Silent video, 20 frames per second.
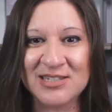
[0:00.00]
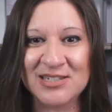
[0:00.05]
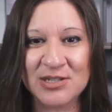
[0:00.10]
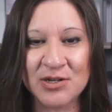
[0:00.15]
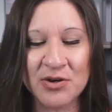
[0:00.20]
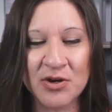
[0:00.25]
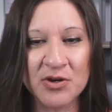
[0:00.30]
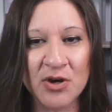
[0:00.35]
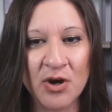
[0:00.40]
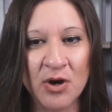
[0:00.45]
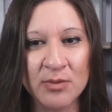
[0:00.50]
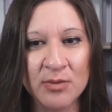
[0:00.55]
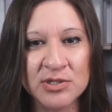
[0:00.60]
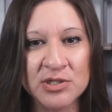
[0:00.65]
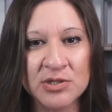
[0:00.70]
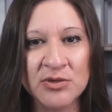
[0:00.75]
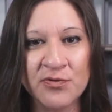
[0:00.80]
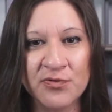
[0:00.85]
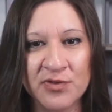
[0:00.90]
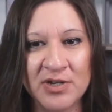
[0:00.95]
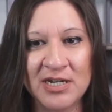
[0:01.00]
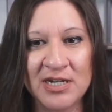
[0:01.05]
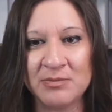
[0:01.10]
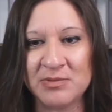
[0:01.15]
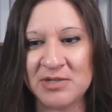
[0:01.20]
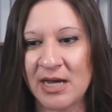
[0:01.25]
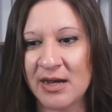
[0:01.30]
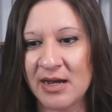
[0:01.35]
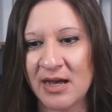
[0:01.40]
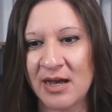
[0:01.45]
So go to
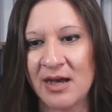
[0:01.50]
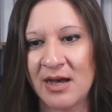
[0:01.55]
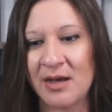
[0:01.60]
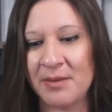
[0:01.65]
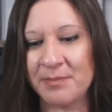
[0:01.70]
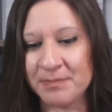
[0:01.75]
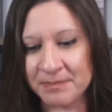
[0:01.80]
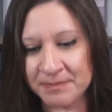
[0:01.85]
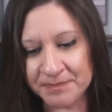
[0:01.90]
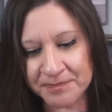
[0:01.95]
homeschoolfreedom.com.